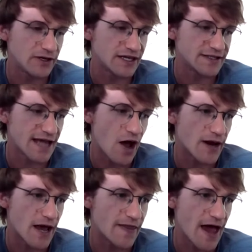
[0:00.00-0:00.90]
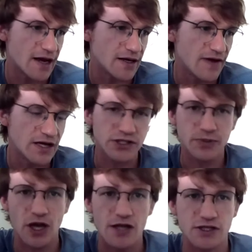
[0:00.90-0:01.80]
things out, and then eventually
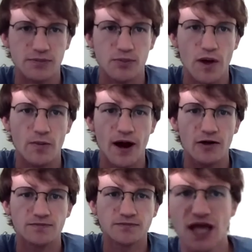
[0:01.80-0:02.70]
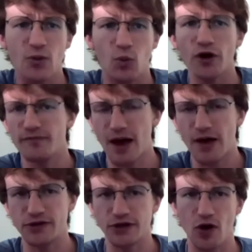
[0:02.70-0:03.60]
we got to the point where kind of word of
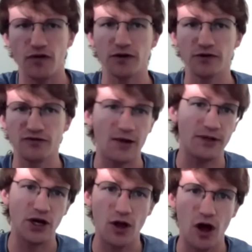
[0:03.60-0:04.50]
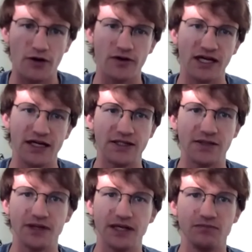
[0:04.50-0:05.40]
mouth took over right? We no longer needed
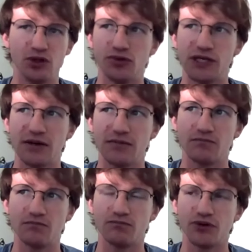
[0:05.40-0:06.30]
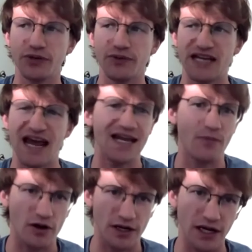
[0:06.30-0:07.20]
to be using pretty much any
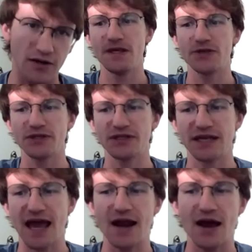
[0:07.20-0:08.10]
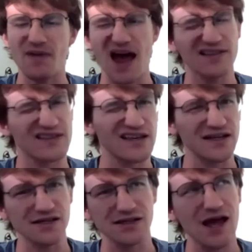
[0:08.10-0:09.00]
marketing. This was again at,
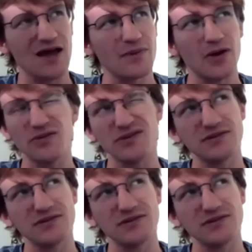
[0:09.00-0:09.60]
the about